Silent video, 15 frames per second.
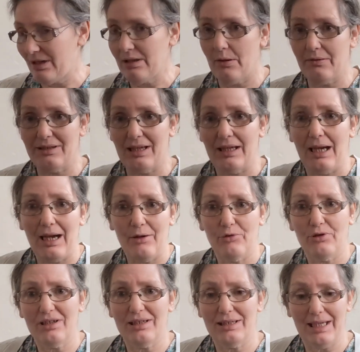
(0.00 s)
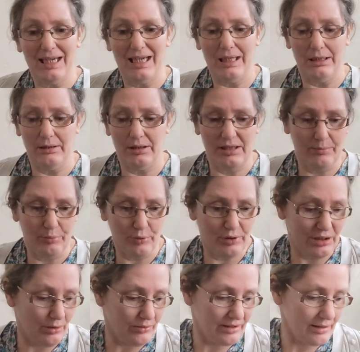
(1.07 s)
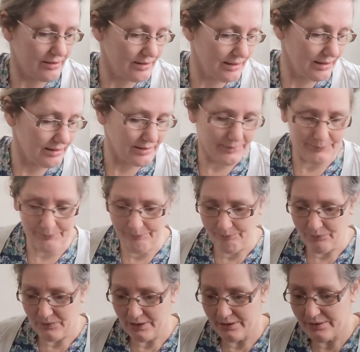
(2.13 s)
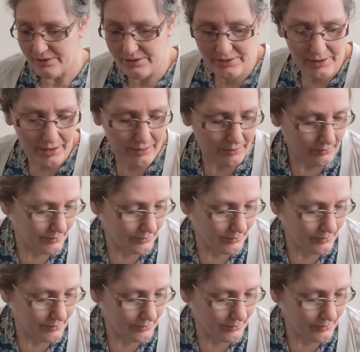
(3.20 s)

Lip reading: on, and I was like, I'll just sit here because I brought it all downstairs. So